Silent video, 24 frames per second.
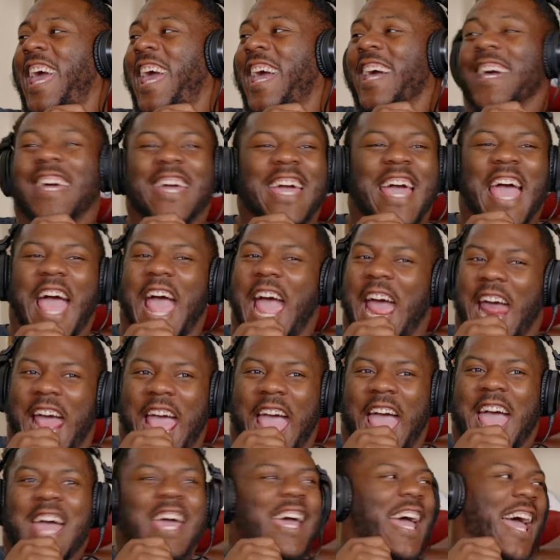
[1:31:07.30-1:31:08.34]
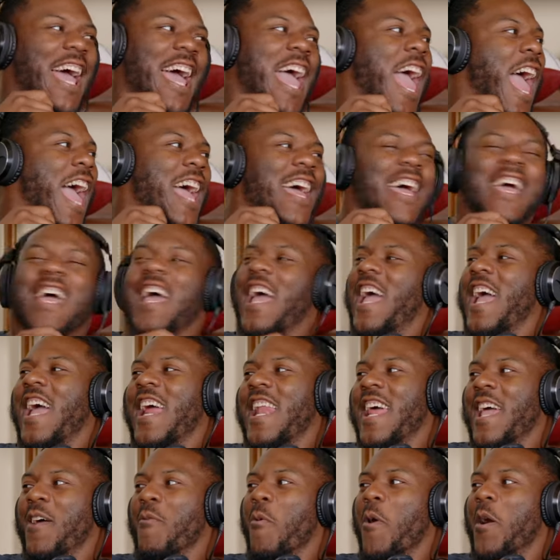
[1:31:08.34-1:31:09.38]
even cool outside today. Ain't
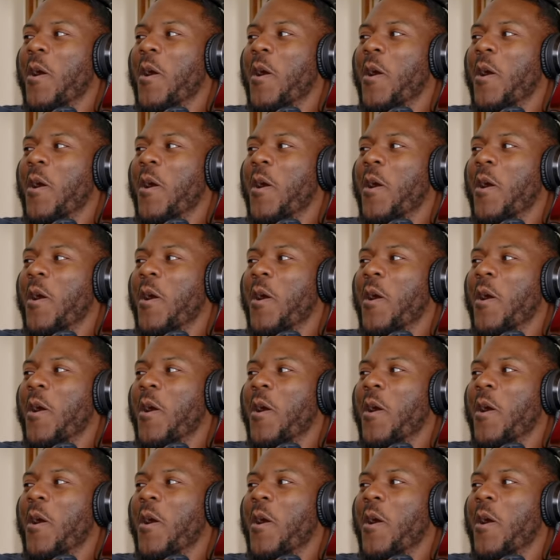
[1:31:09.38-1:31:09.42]
even